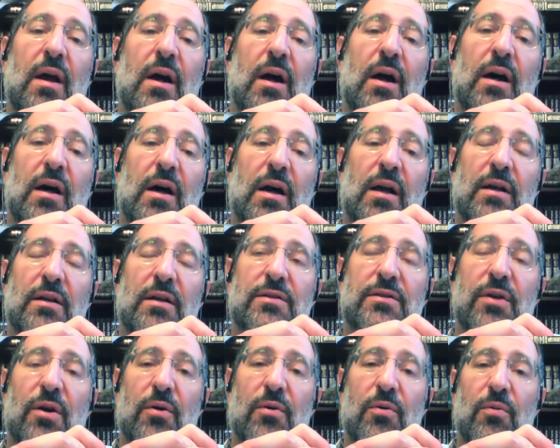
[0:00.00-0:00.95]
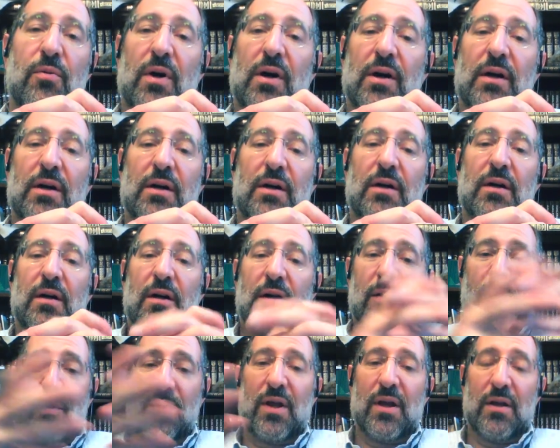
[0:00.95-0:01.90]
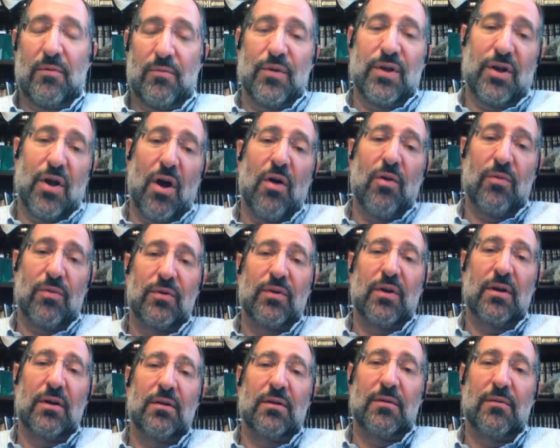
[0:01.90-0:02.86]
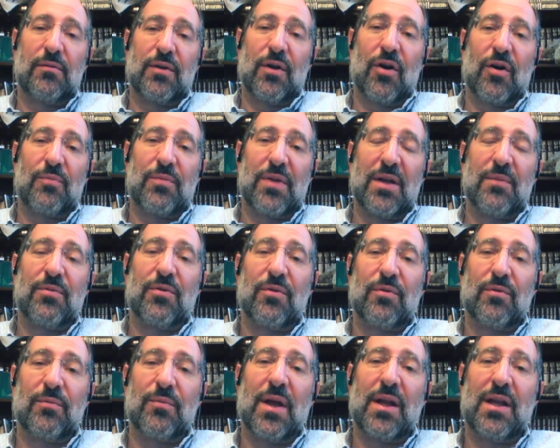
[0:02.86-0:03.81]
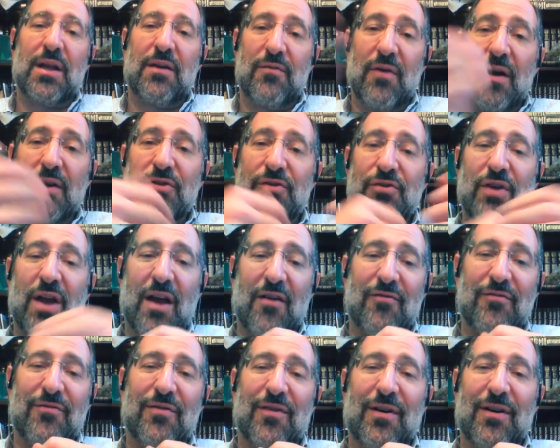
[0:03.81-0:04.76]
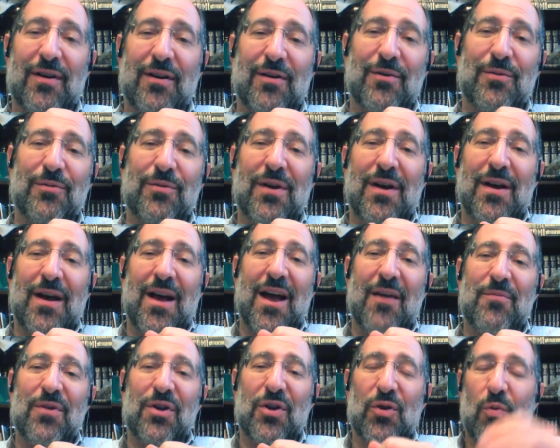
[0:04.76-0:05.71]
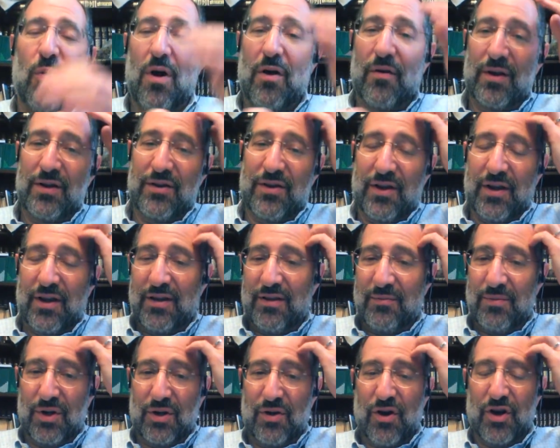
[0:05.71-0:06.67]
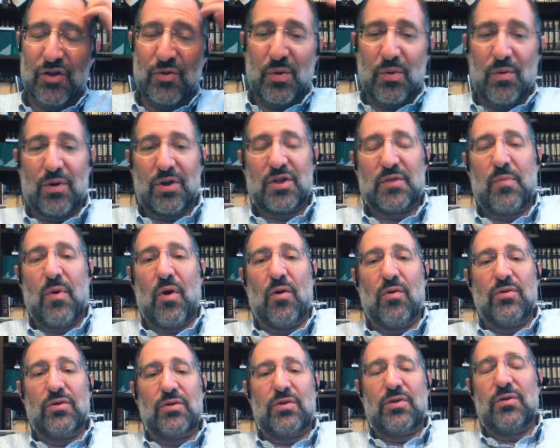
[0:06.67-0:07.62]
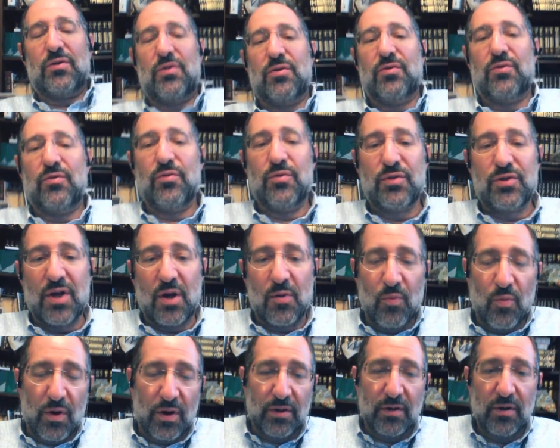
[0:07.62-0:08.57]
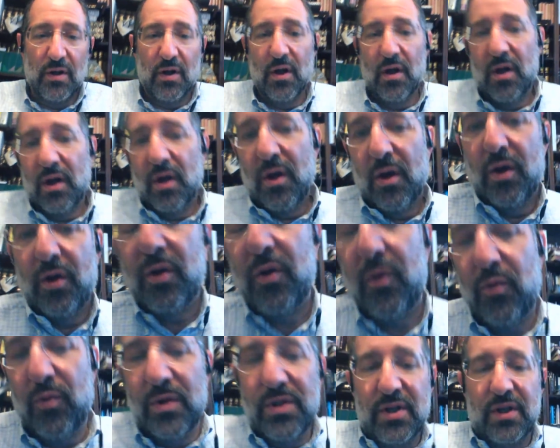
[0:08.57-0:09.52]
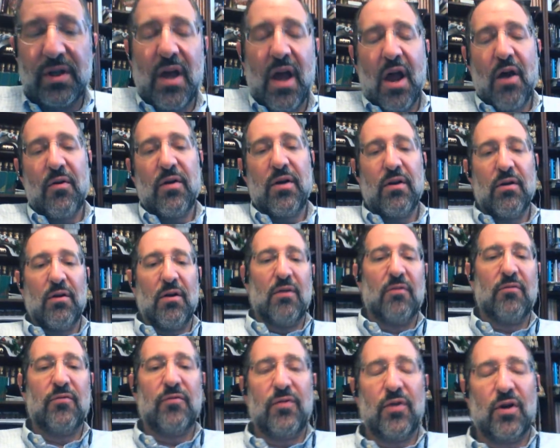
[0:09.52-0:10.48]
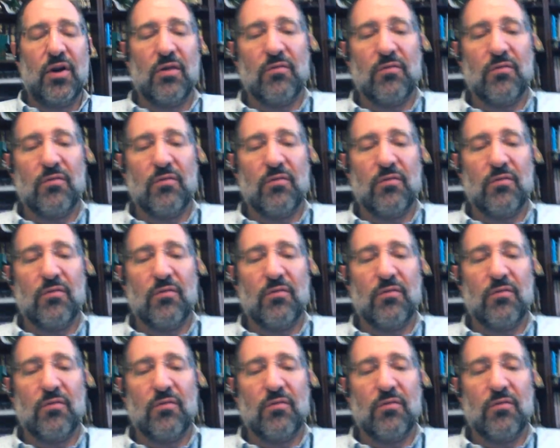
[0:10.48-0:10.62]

We know there are people, many of us have been quarantined because we were exposed to someone who was a carrier of the